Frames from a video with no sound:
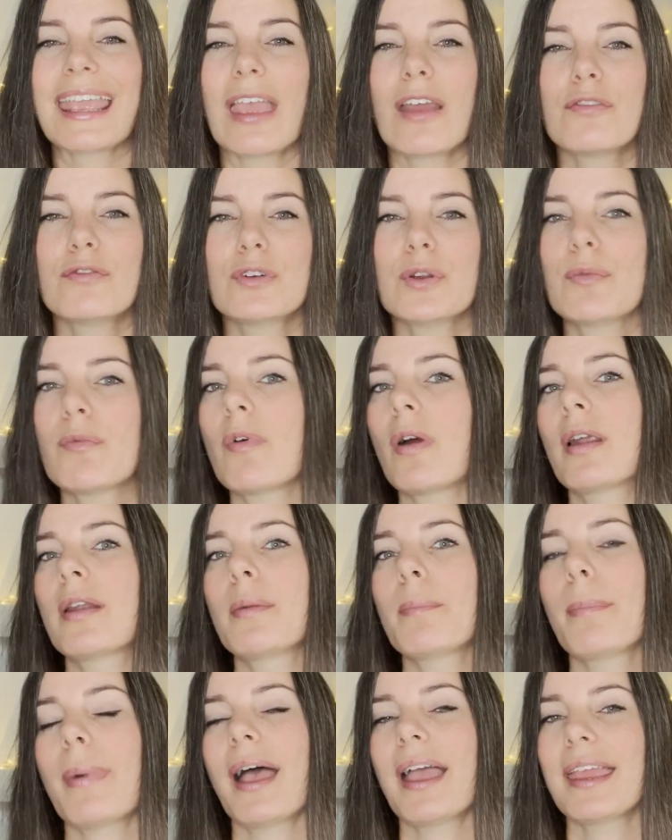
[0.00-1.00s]
everyone
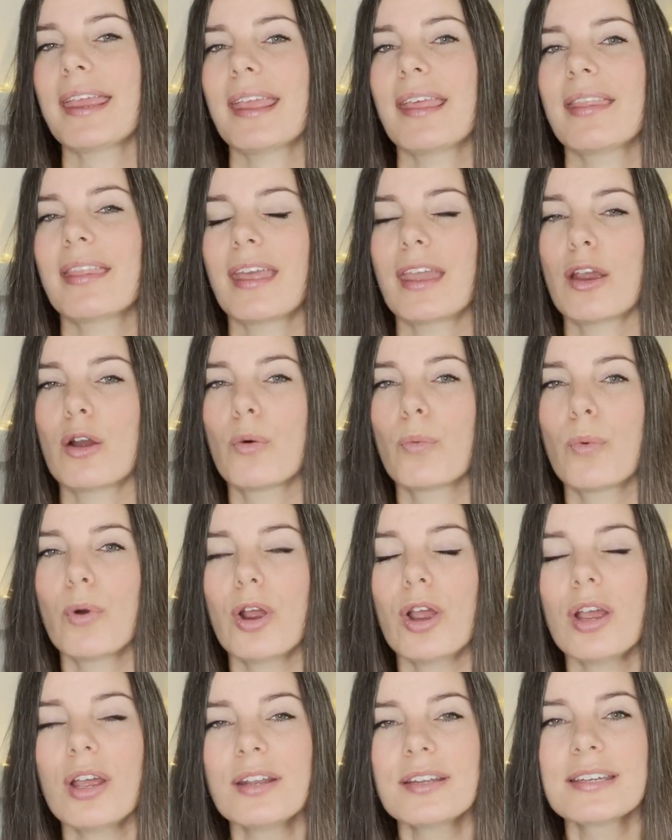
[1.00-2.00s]
by their
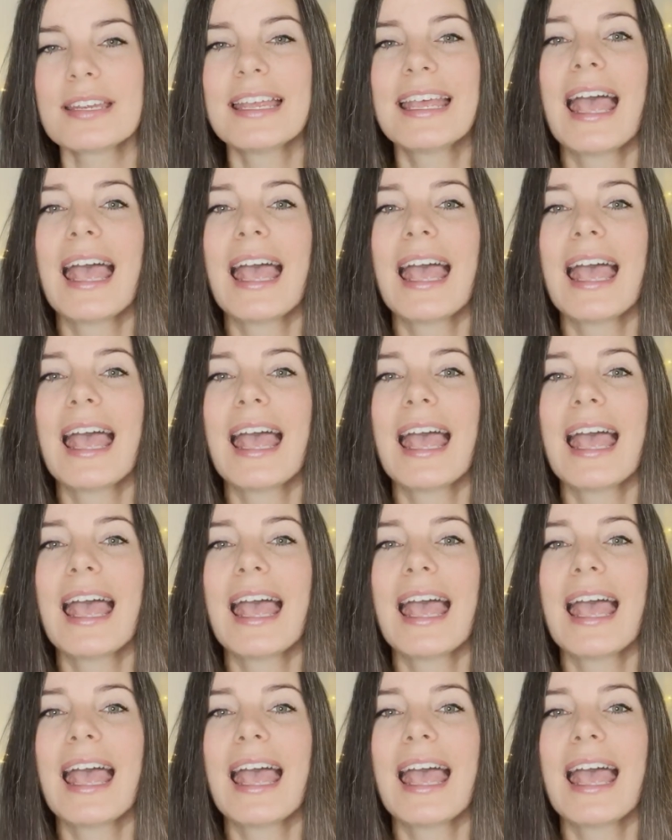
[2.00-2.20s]
word.